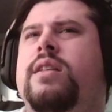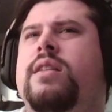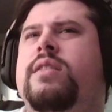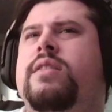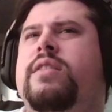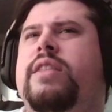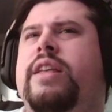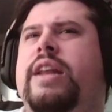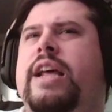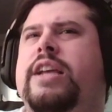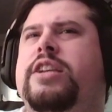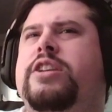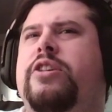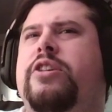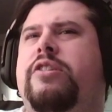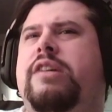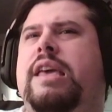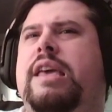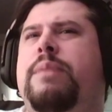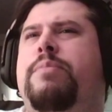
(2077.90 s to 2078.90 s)
Then I
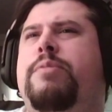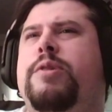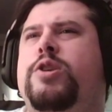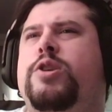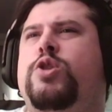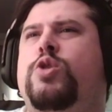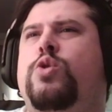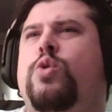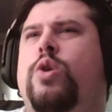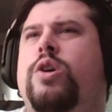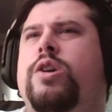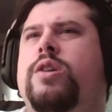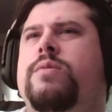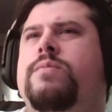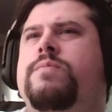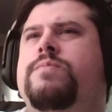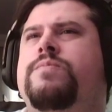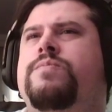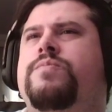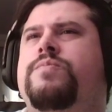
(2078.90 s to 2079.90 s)
shall keep it short.
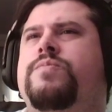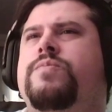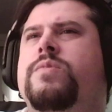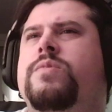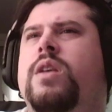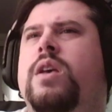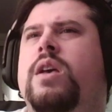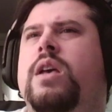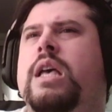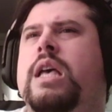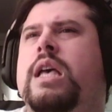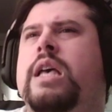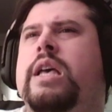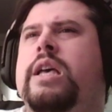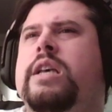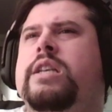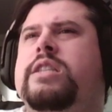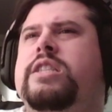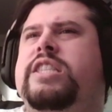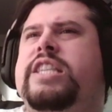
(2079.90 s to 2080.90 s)

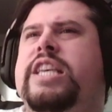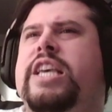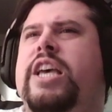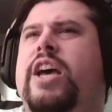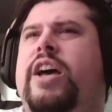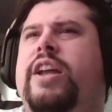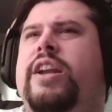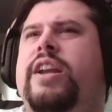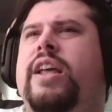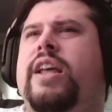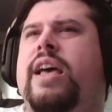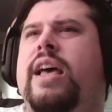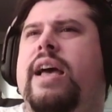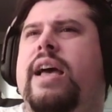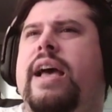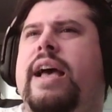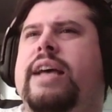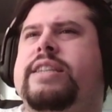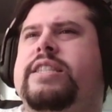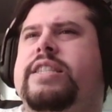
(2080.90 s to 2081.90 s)
Zeon
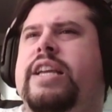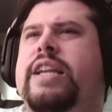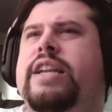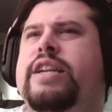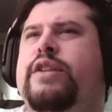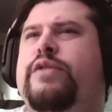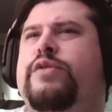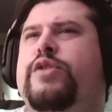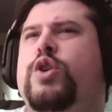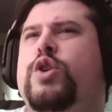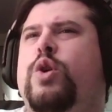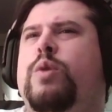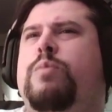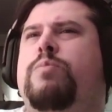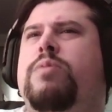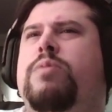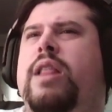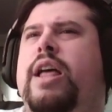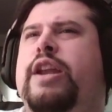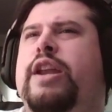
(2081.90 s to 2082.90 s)
has a hint of your
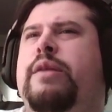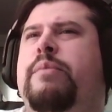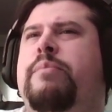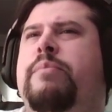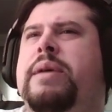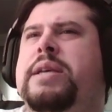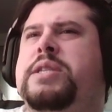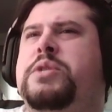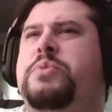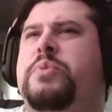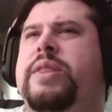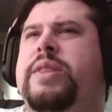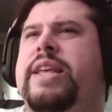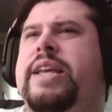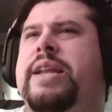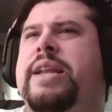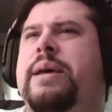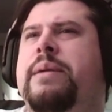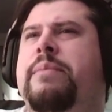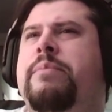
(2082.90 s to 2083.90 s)
blood mixed
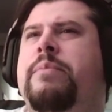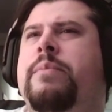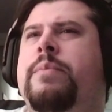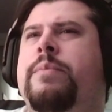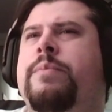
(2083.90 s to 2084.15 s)
within him.